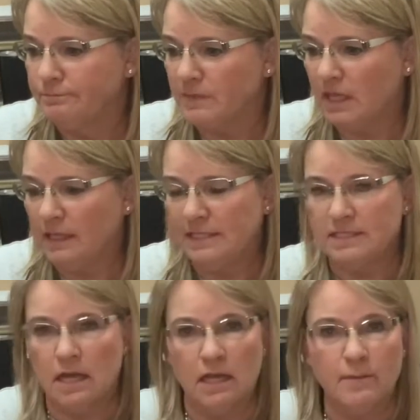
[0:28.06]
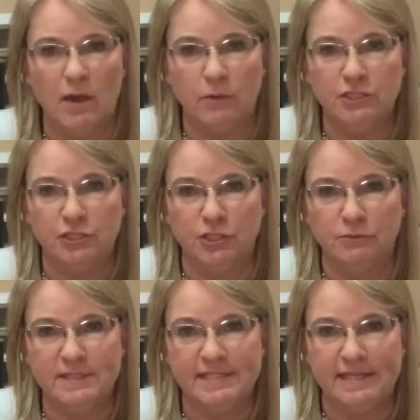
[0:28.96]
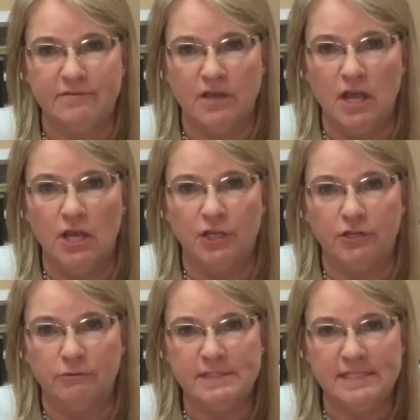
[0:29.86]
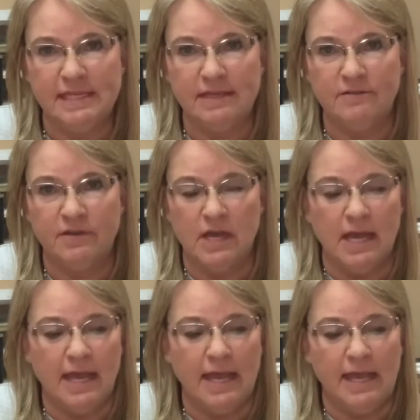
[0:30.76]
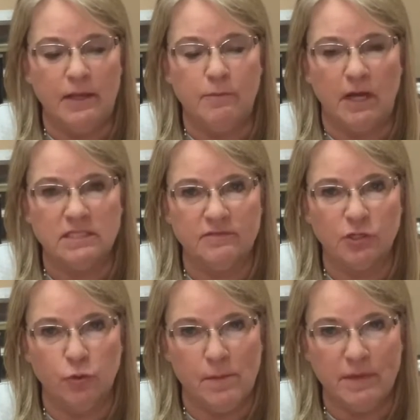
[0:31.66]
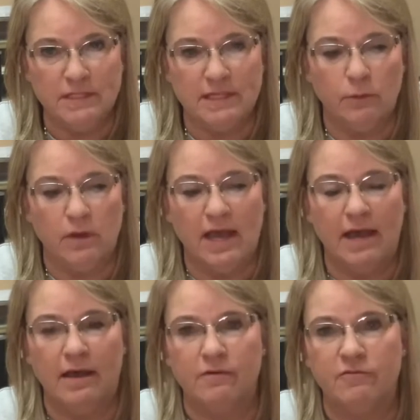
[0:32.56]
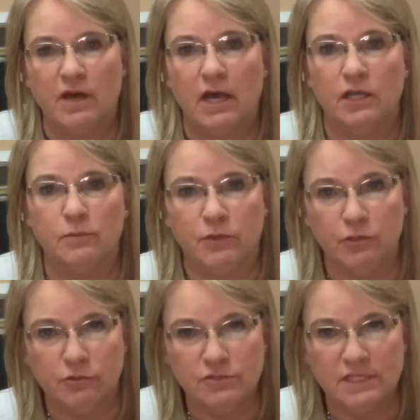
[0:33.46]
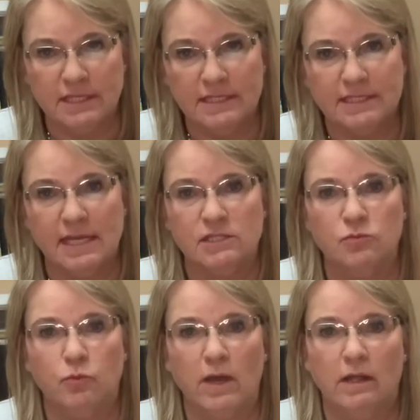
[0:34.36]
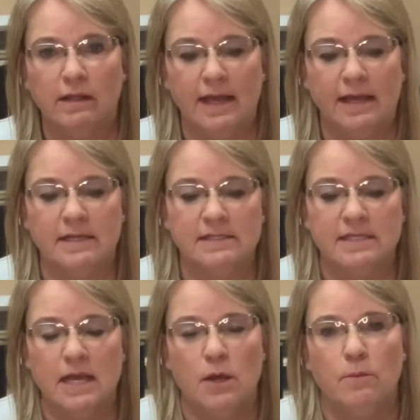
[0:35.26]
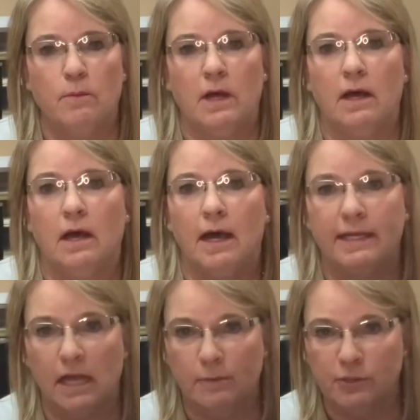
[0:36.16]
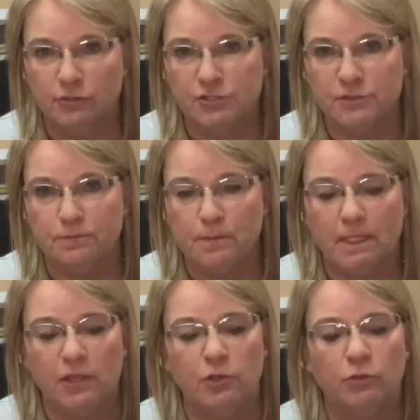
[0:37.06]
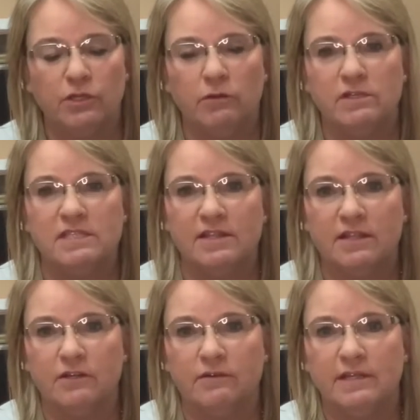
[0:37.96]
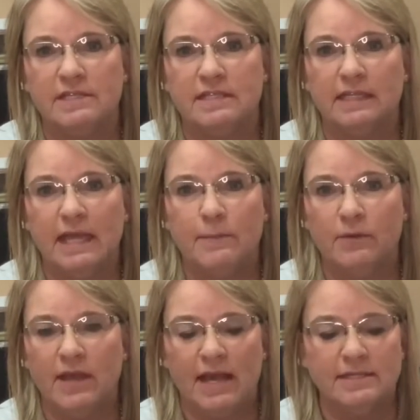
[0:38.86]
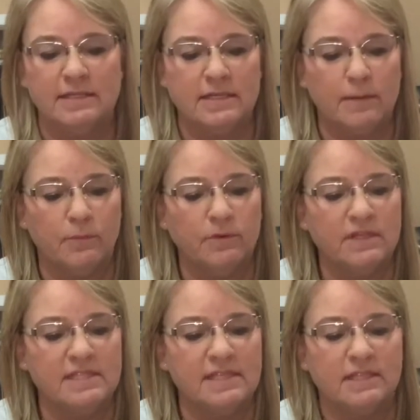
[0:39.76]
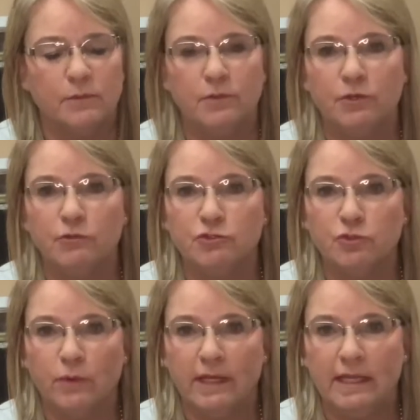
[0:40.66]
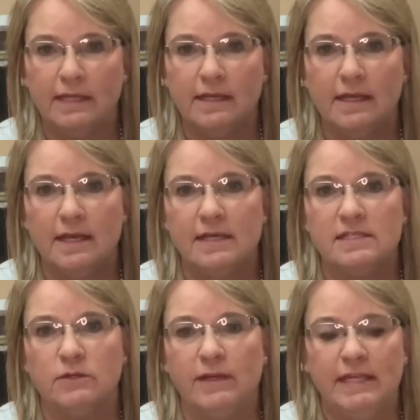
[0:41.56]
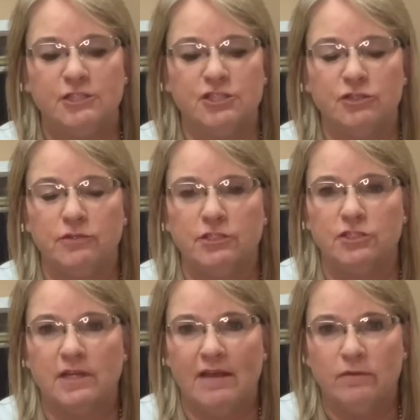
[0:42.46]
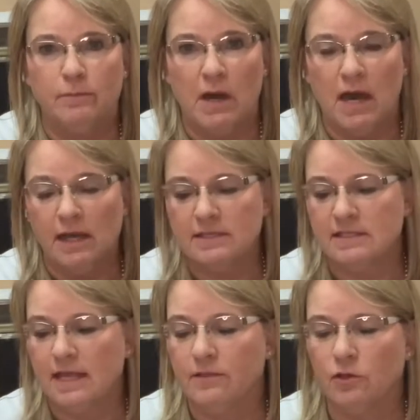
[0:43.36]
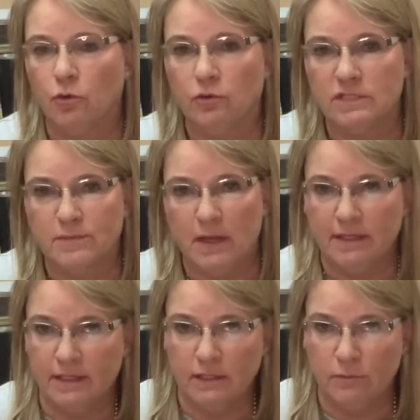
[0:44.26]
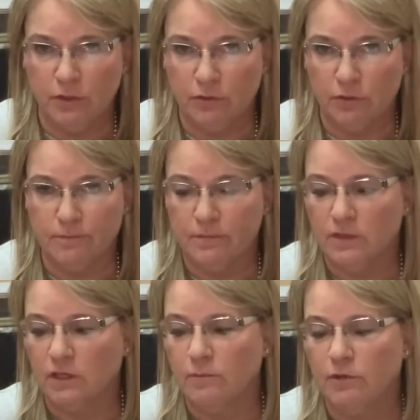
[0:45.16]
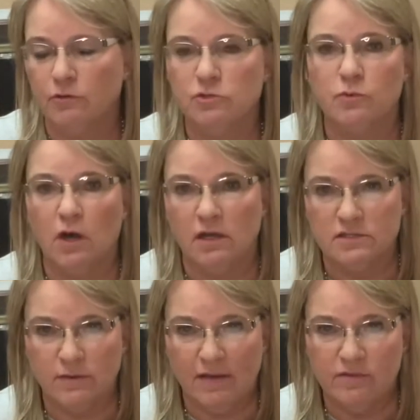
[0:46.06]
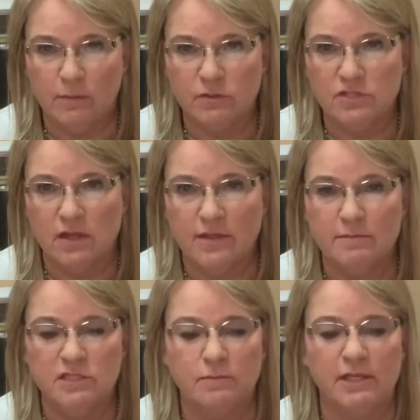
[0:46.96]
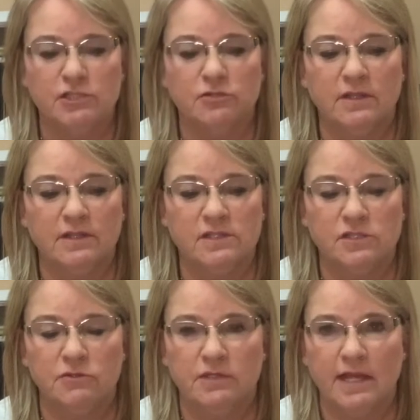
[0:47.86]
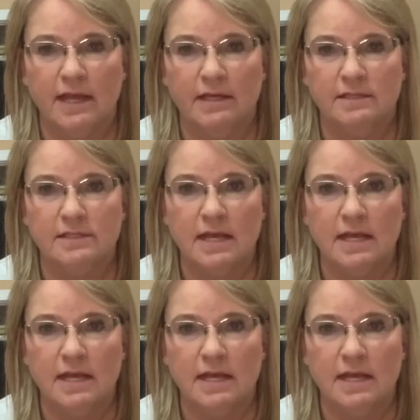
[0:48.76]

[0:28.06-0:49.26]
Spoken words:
let's talk about what you're going to receive. You're going to receive a box of equipment that will have computers in it, as well as audiometers. You will notice that there is a label that has a number that says computer 20. So each student should have a box and the corresponding computer. The computers will also have numbers on them, so make sure that the student has